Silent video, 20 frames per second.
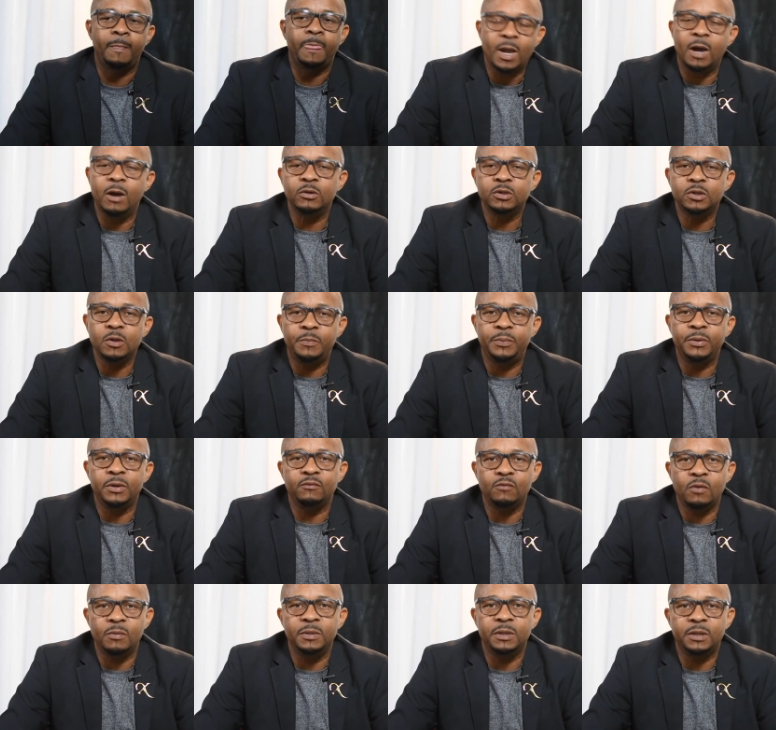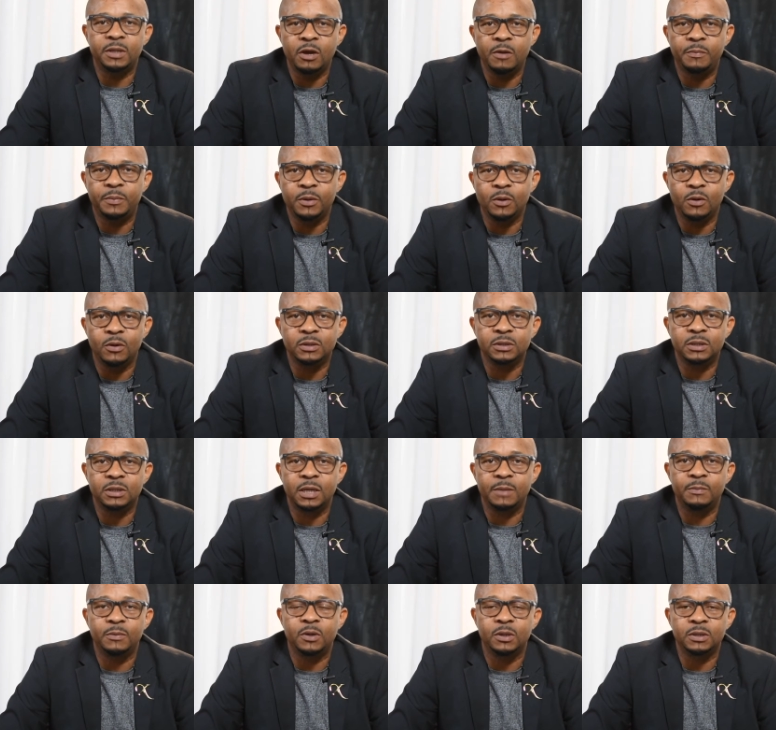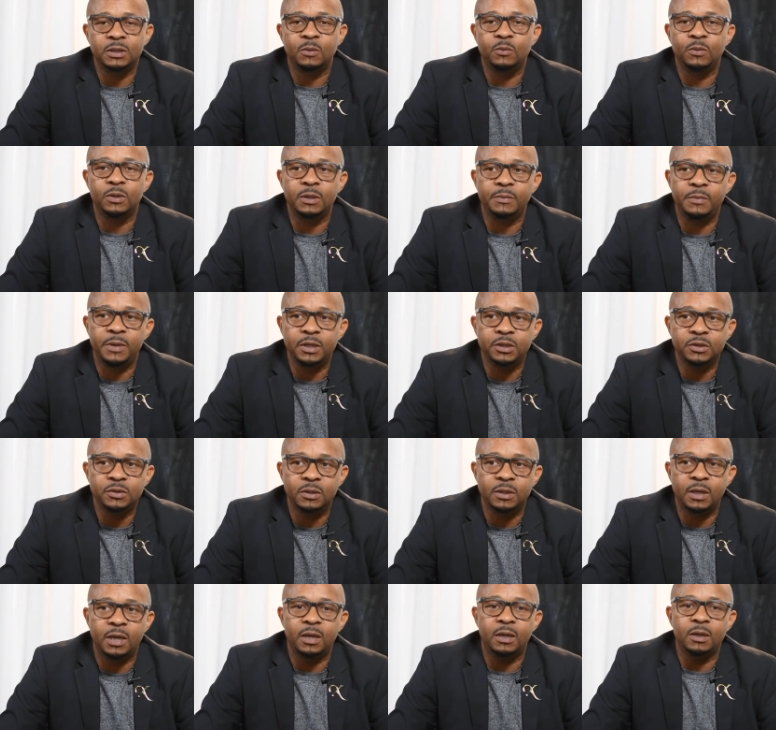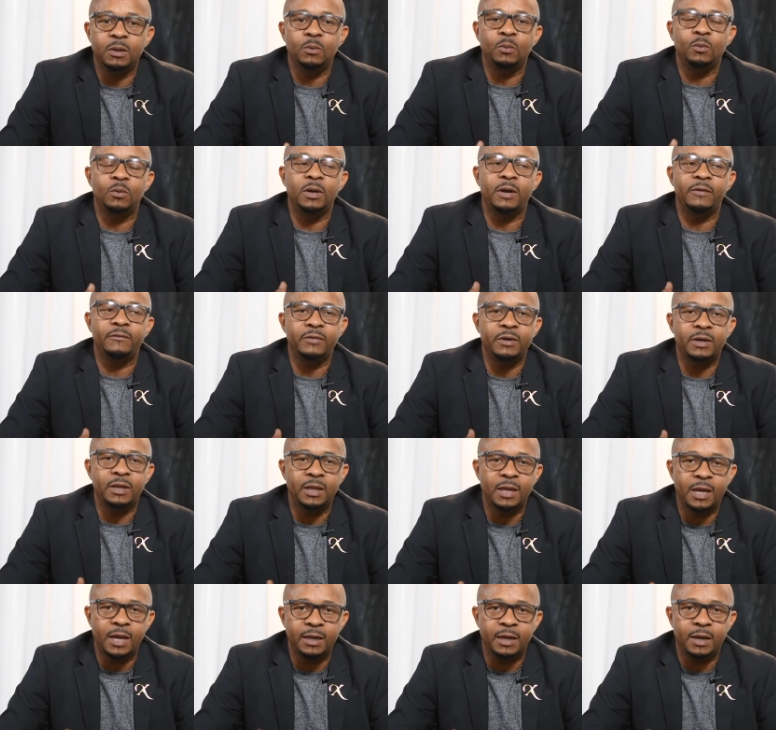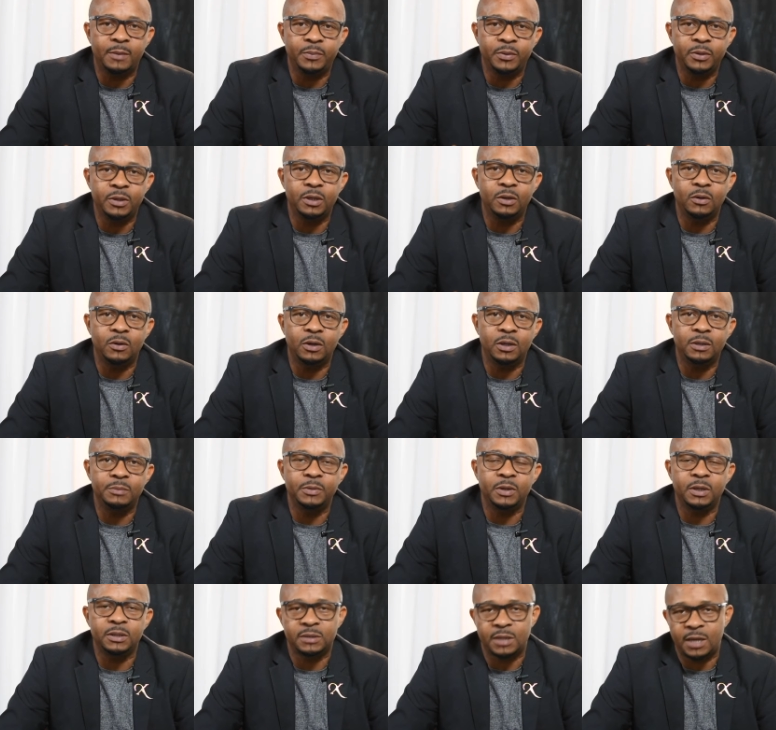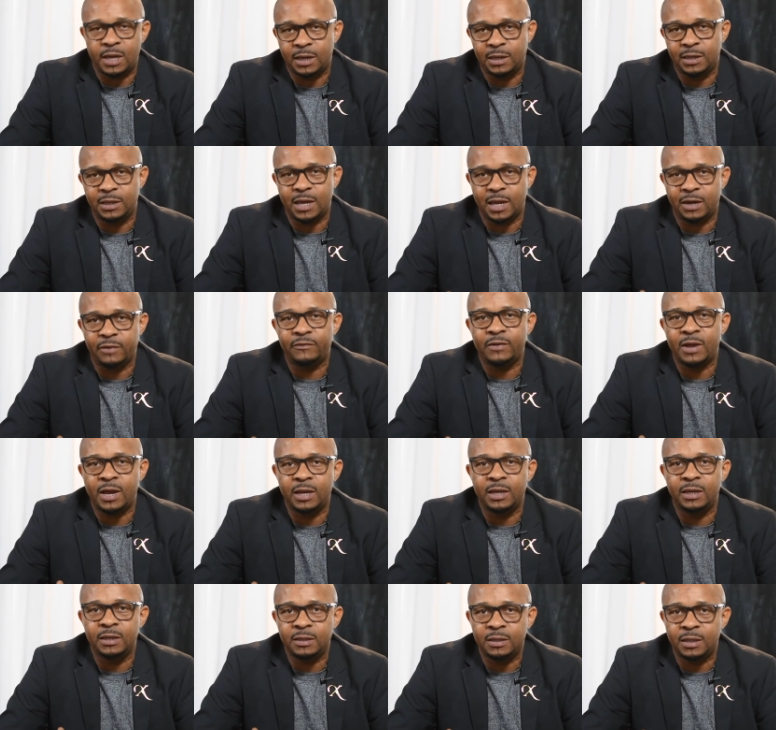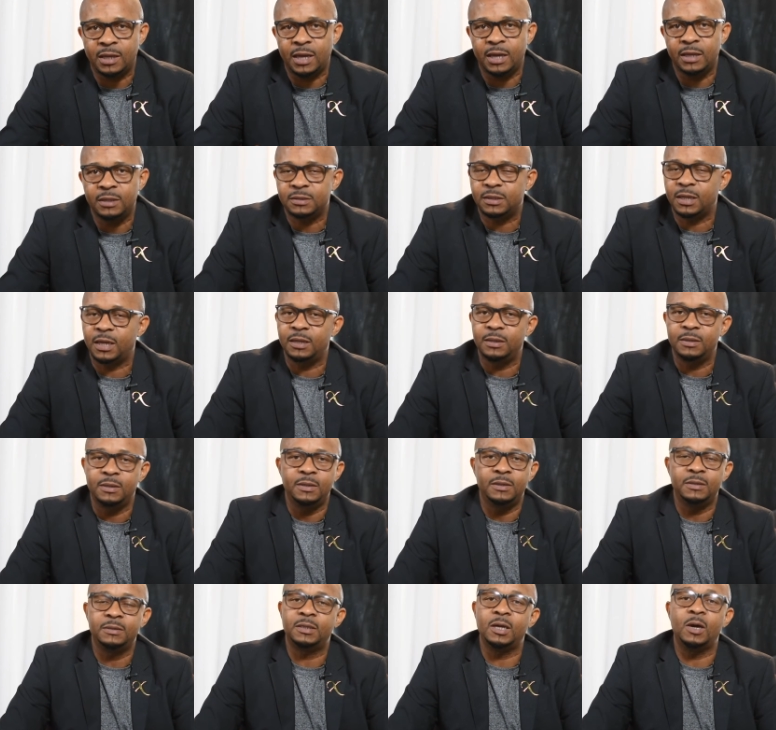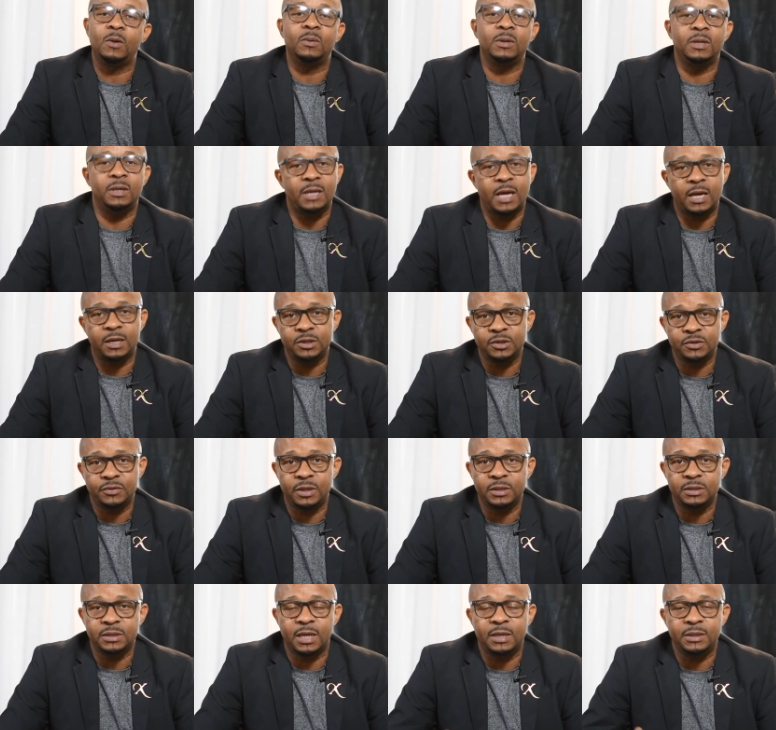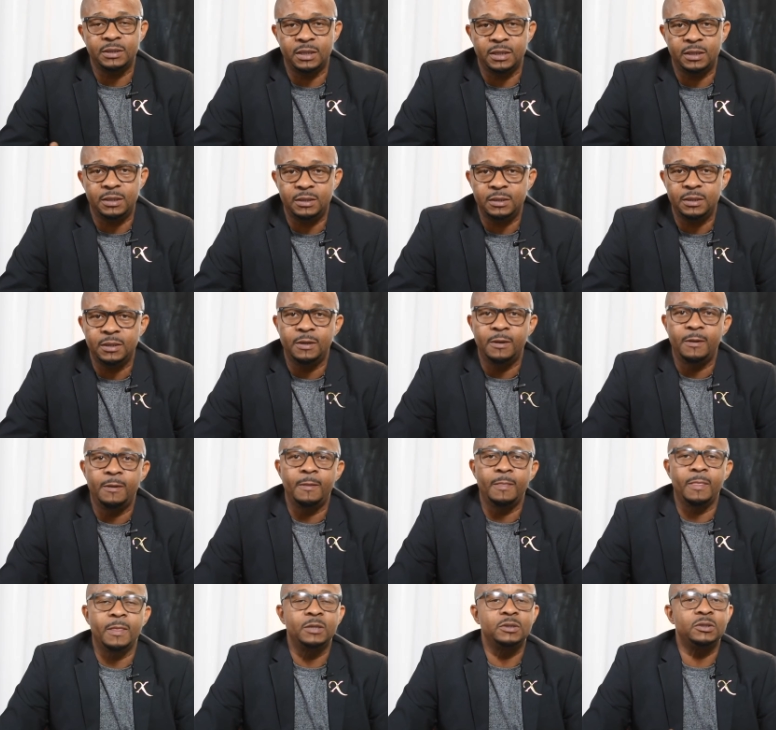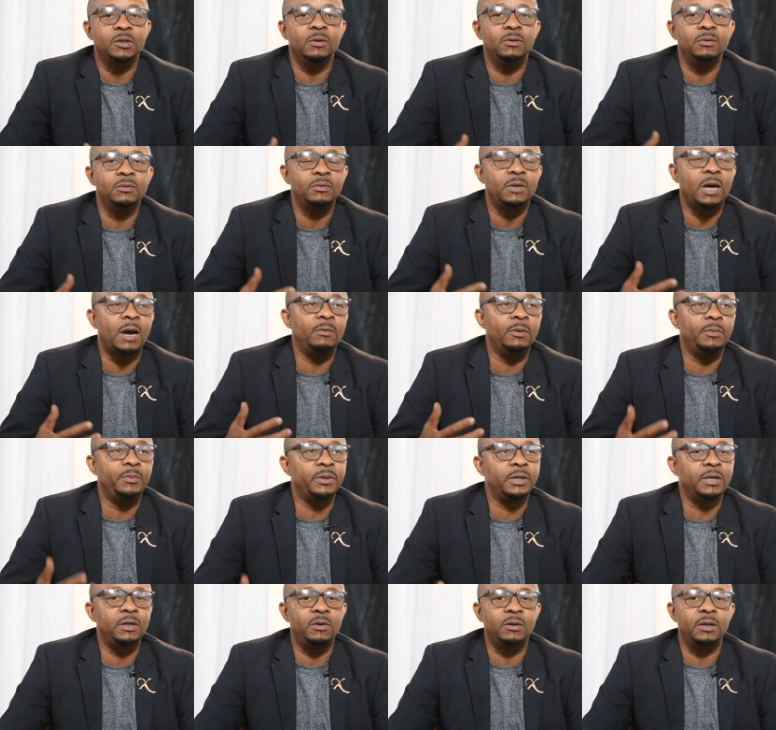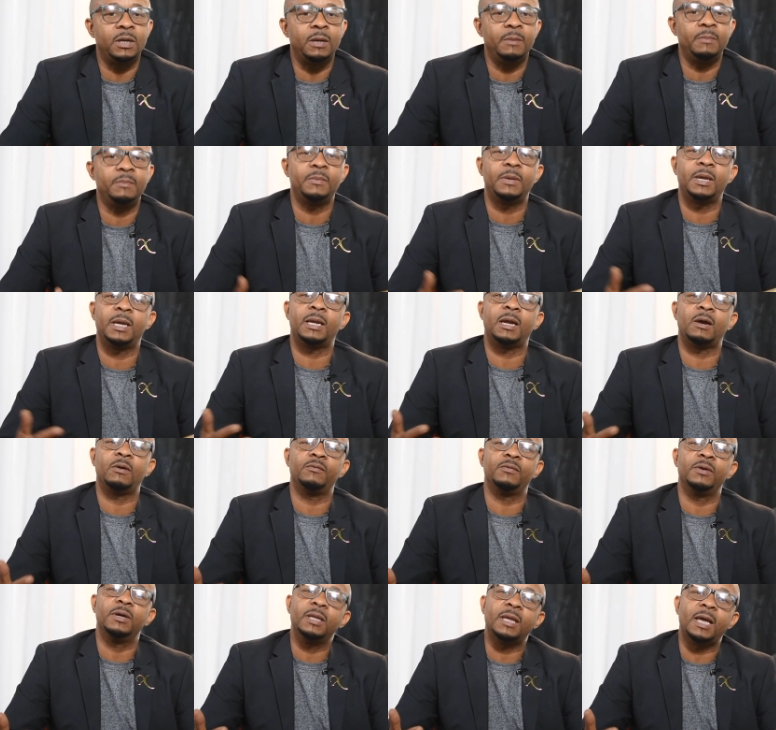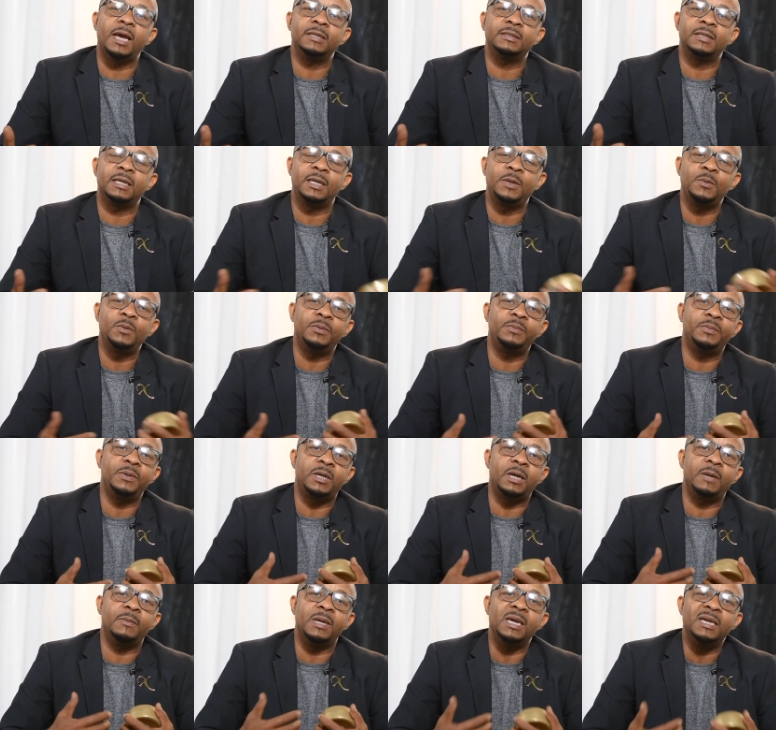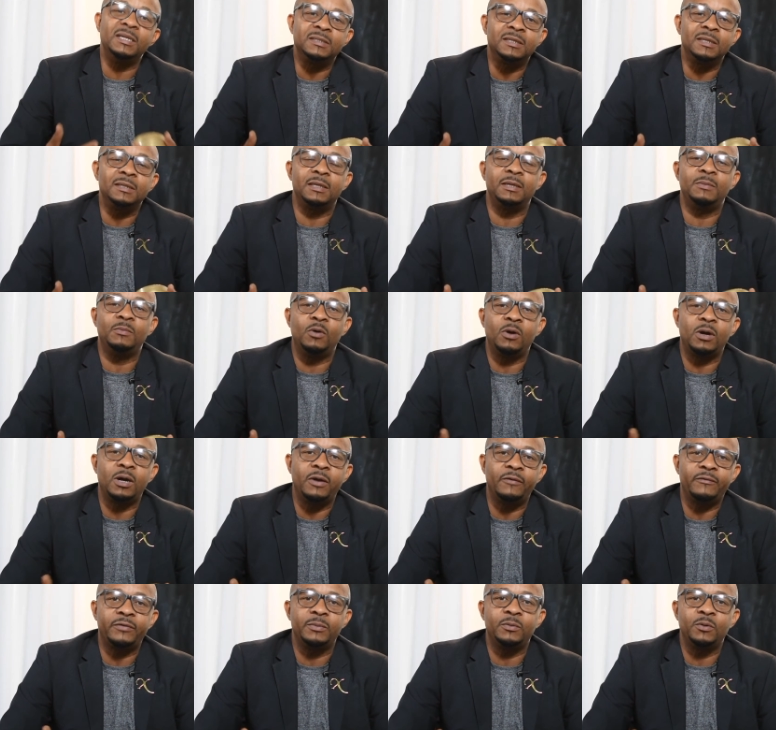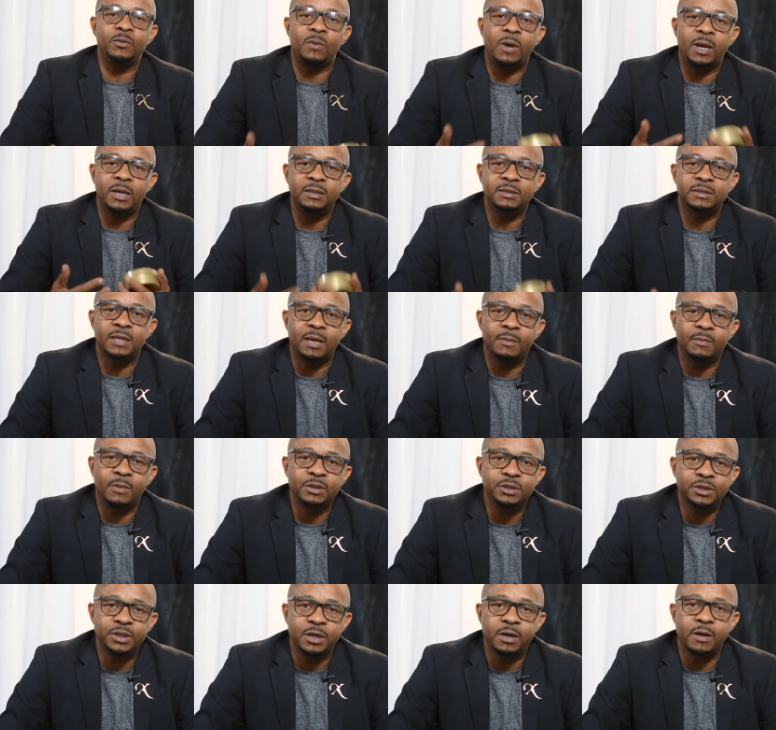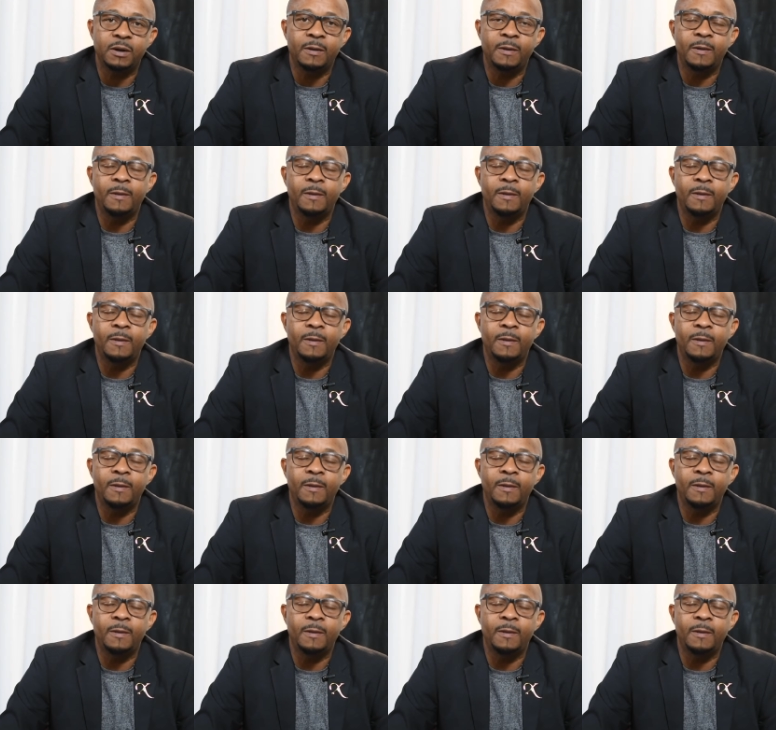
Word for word: I also put aromatherapy oils in there because I wanted to make sure that whatever client I put it on, because I had a lot of high end clients that dealt with a lot of stress like Diddy. So I would put it on him, and I realized that he would become instantly more comfortable while he sat in my chair.